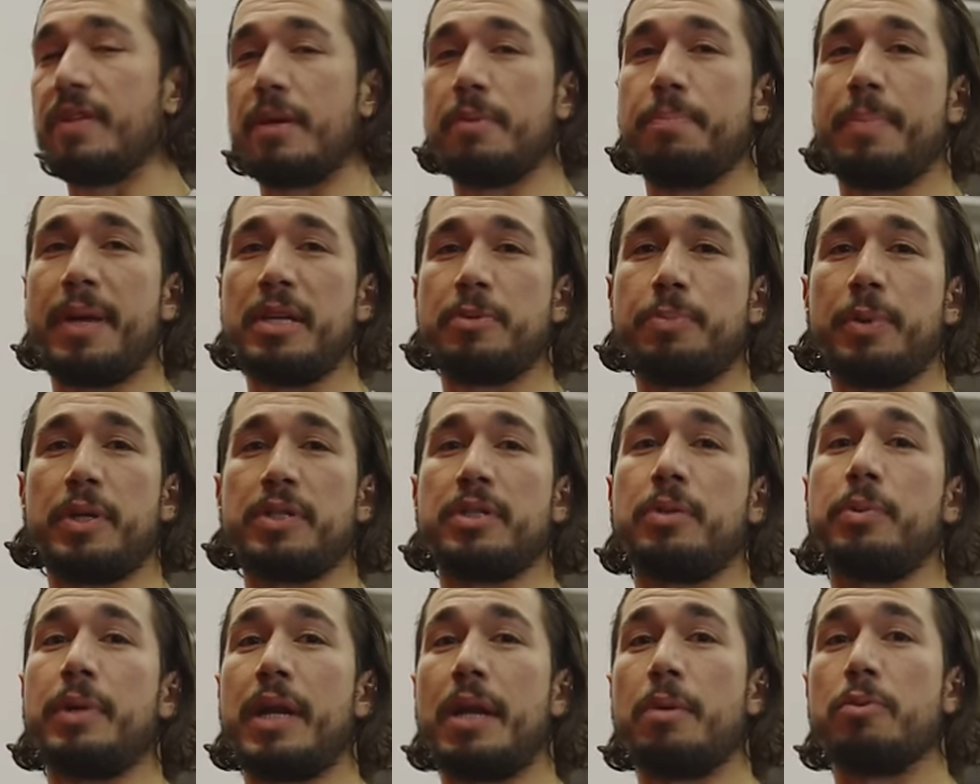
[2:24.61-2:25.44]
time bench
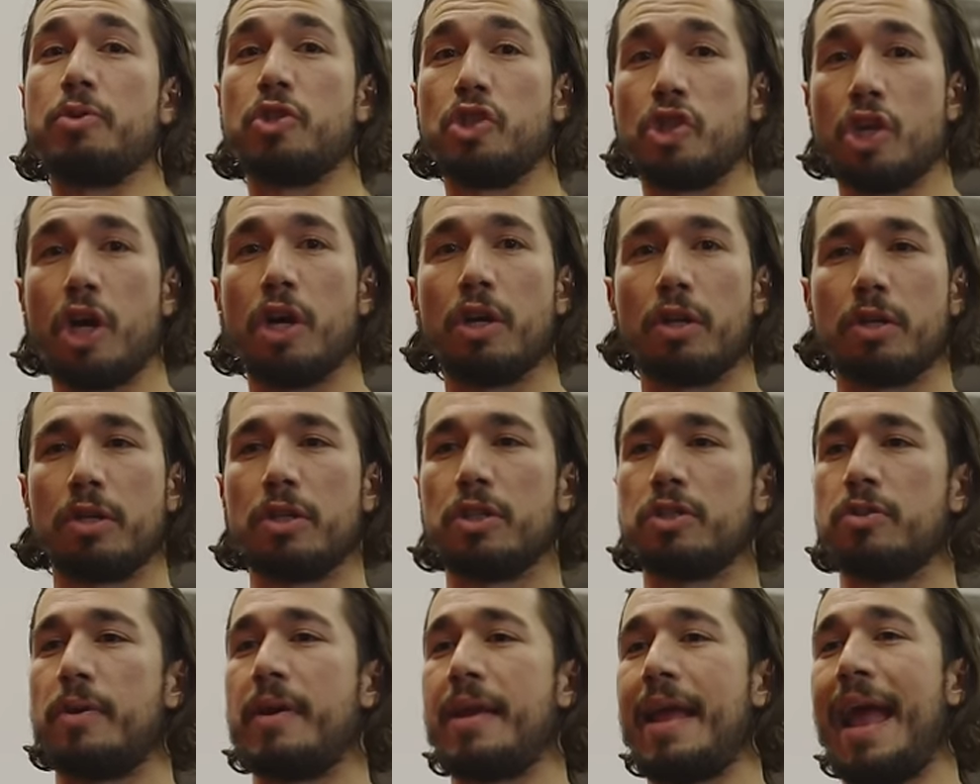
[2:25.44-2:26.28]
pressing when I was
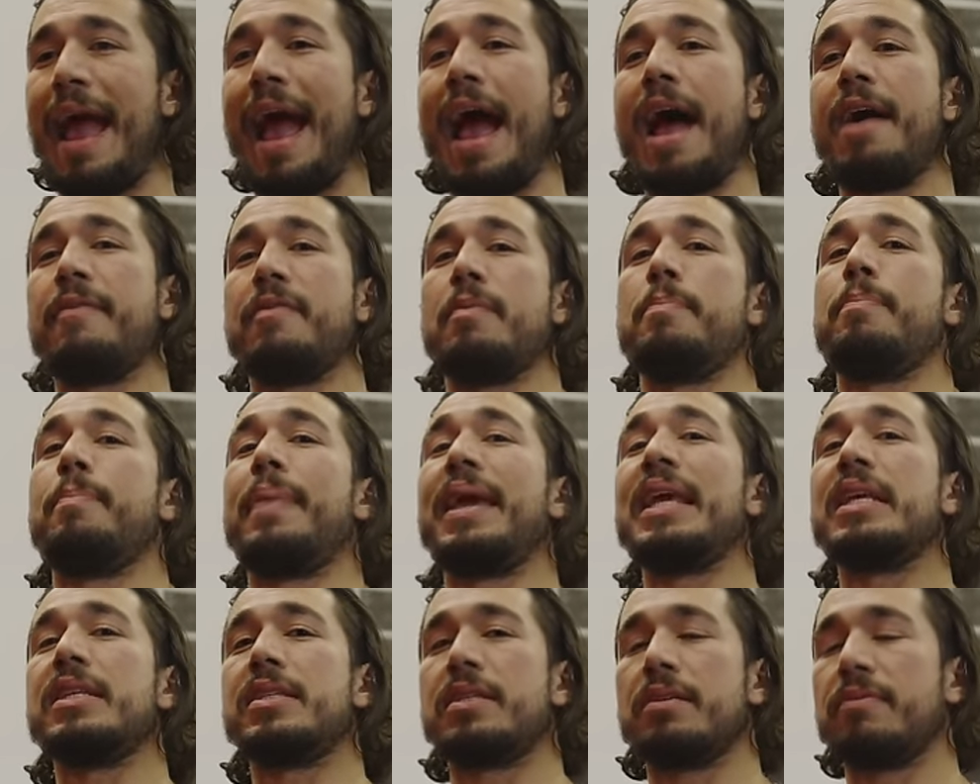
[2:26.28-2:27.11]
younger, so I have a
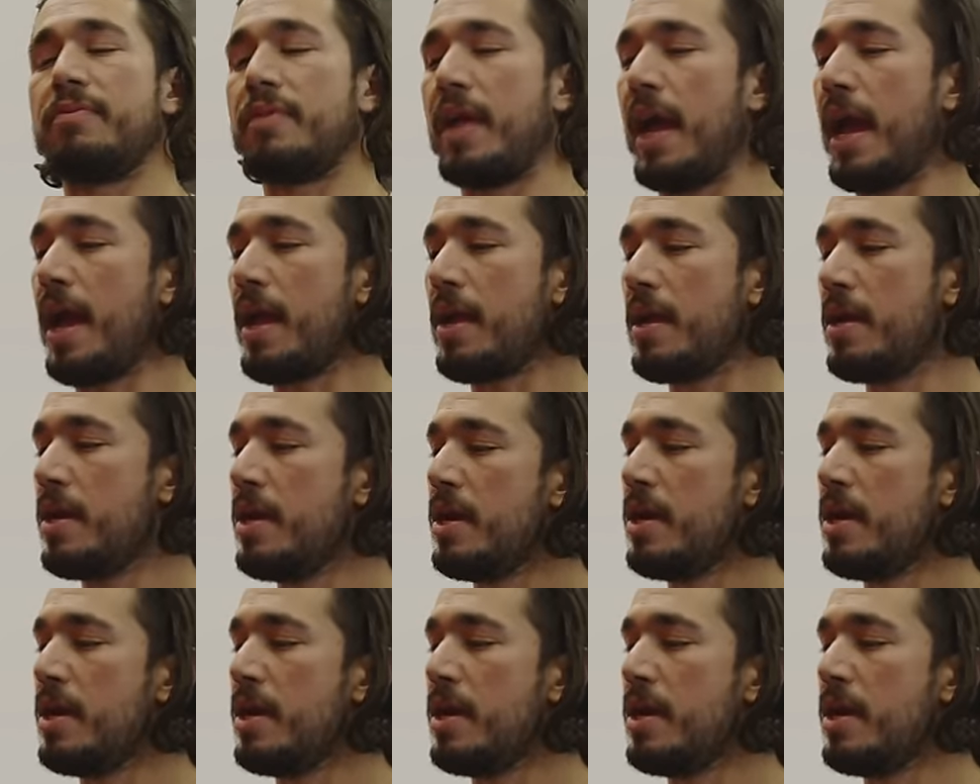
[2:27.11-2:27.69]
base of that.